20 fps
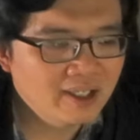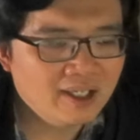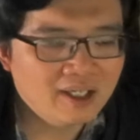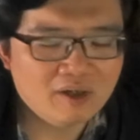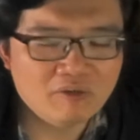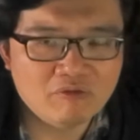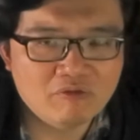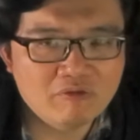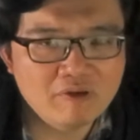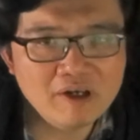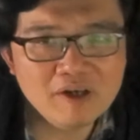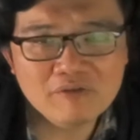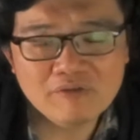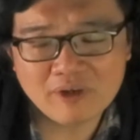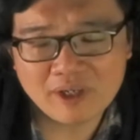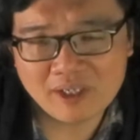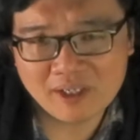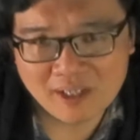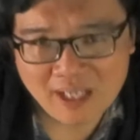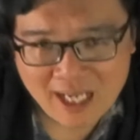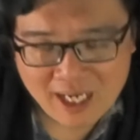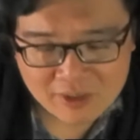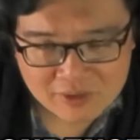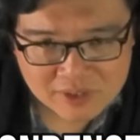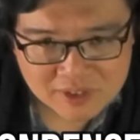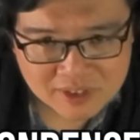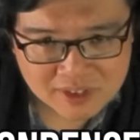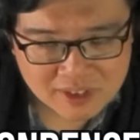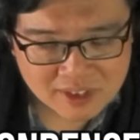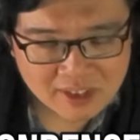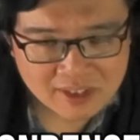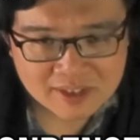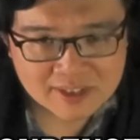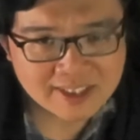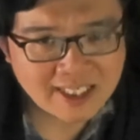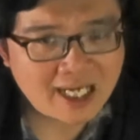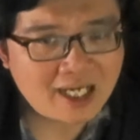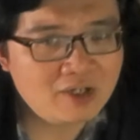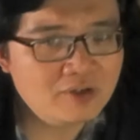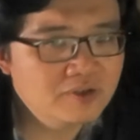very loud
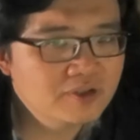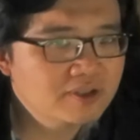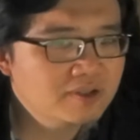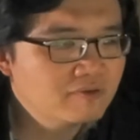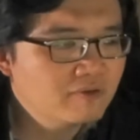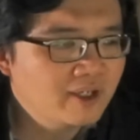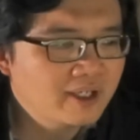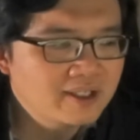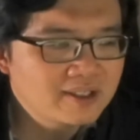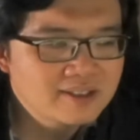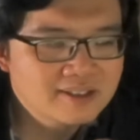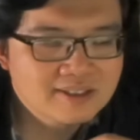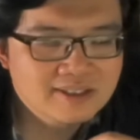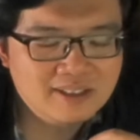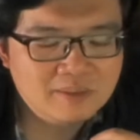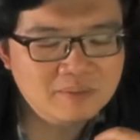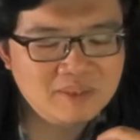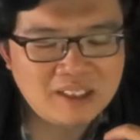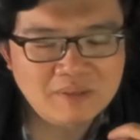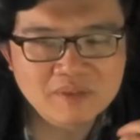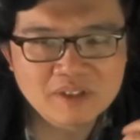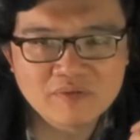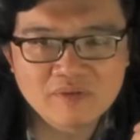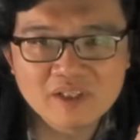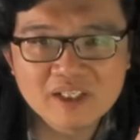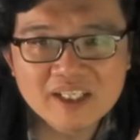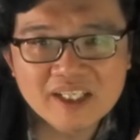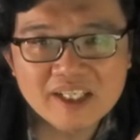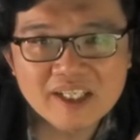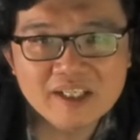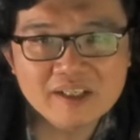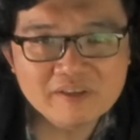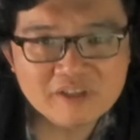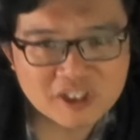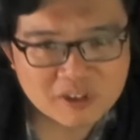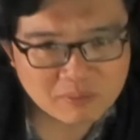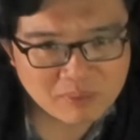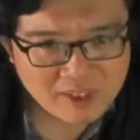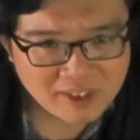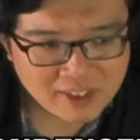sounds, right? Sometimes even
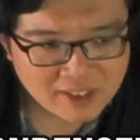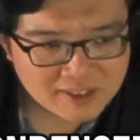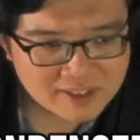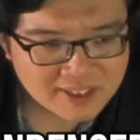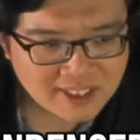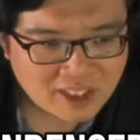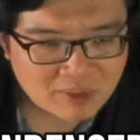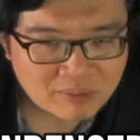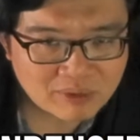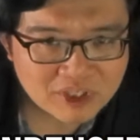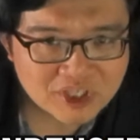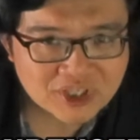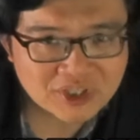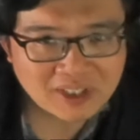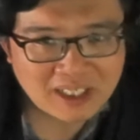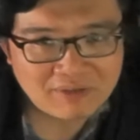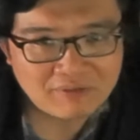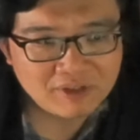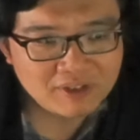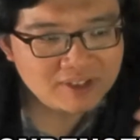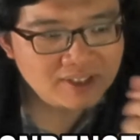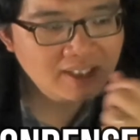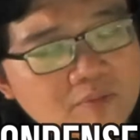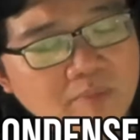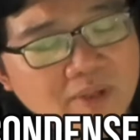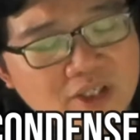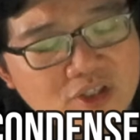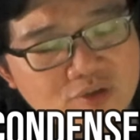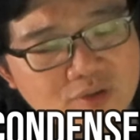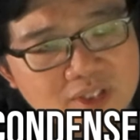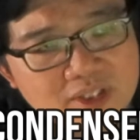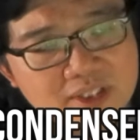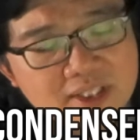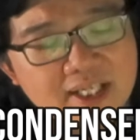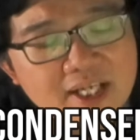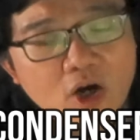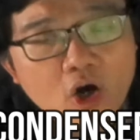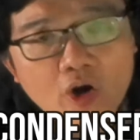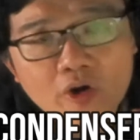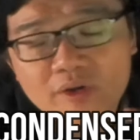ear-splitting sound pressure levels. My
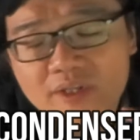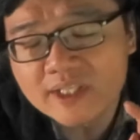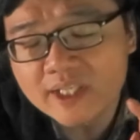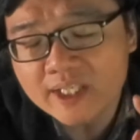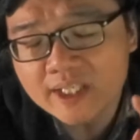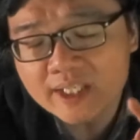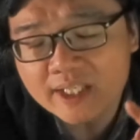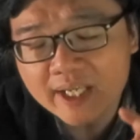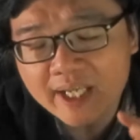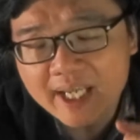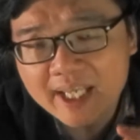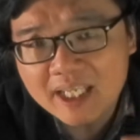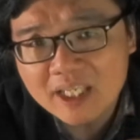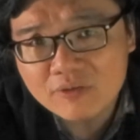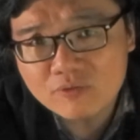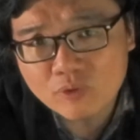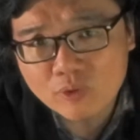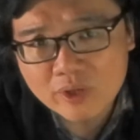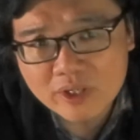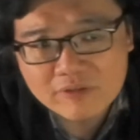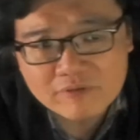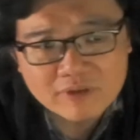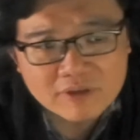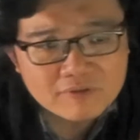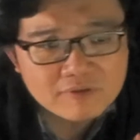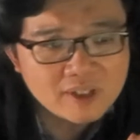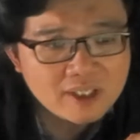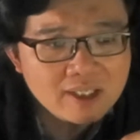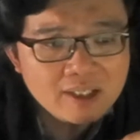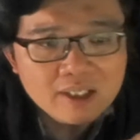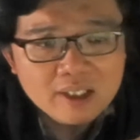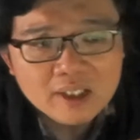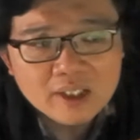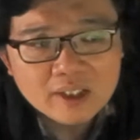trusty Audio-Technica 804050